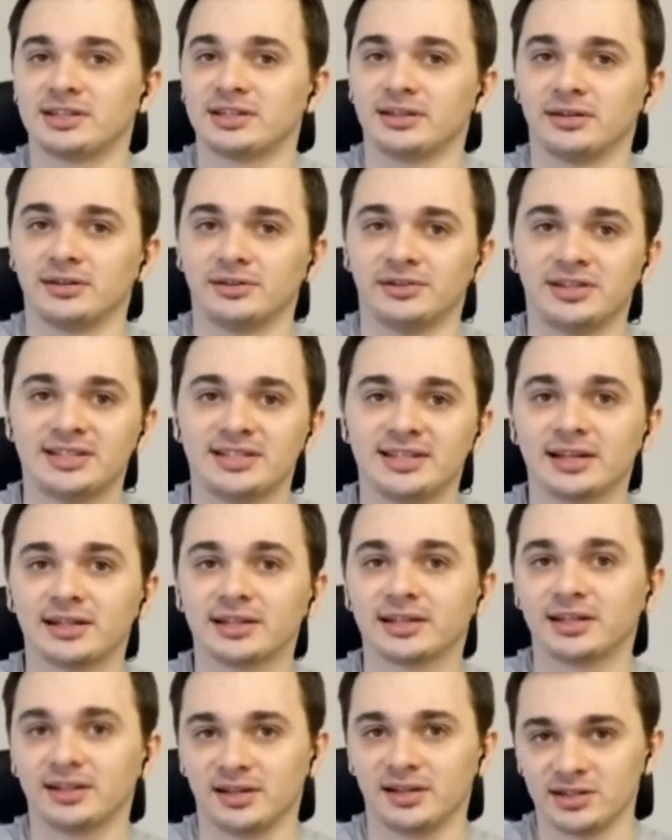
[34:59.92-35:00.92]
A
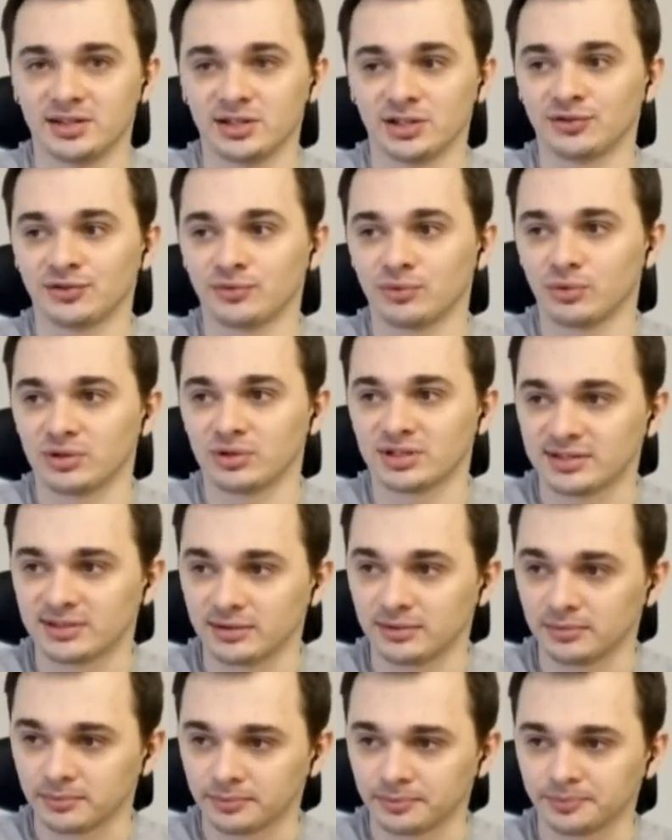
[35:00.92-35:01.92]
table like this
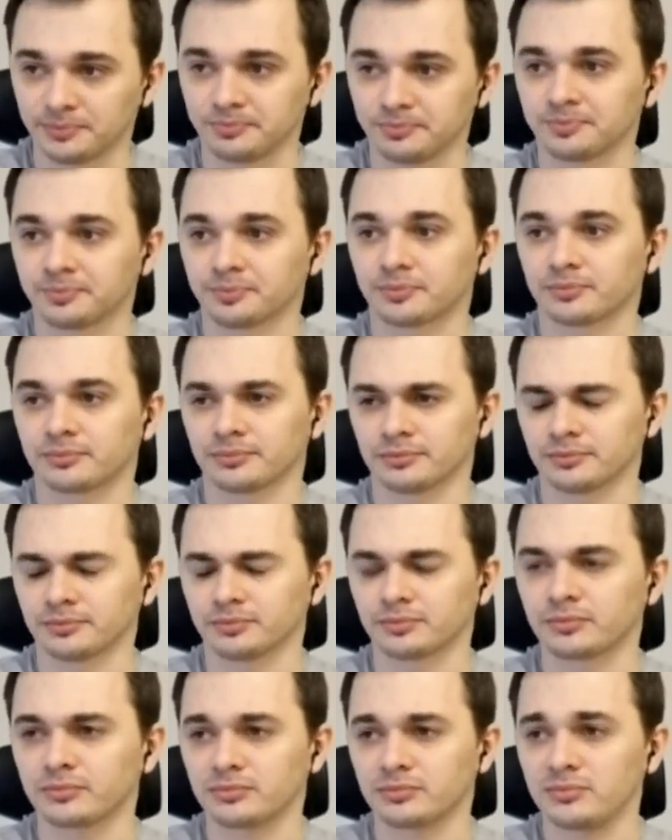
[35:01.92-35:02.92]
can
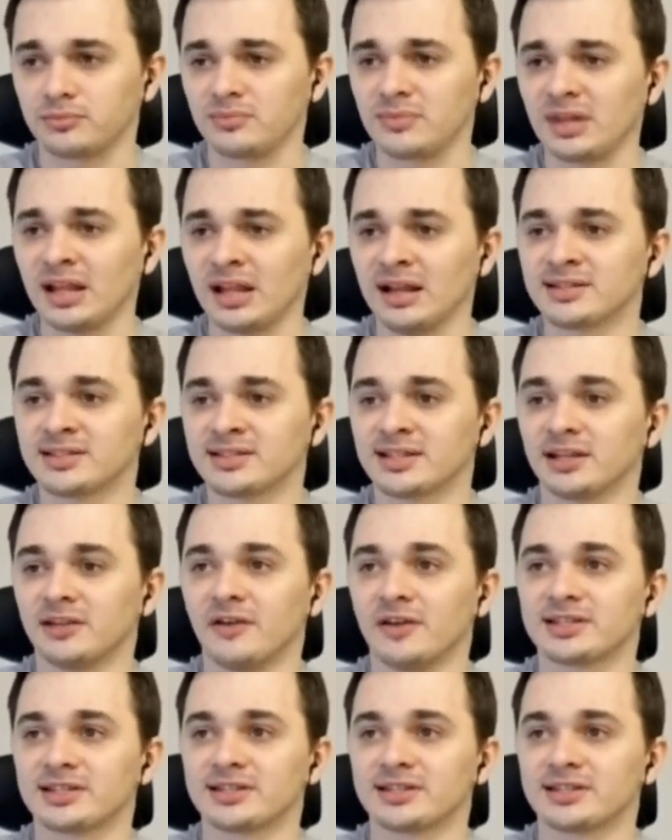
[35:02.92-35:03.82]
contain dozens of